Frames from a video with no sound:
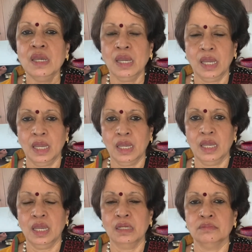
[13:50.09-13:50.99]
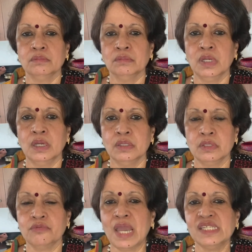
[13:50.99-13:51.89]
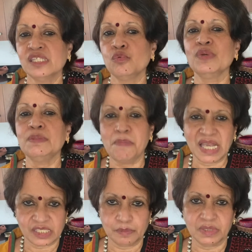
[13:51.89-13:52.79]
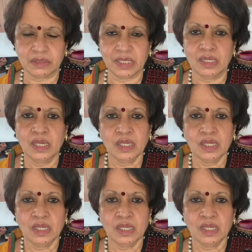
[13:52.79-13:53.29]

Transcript: the rice with basmati.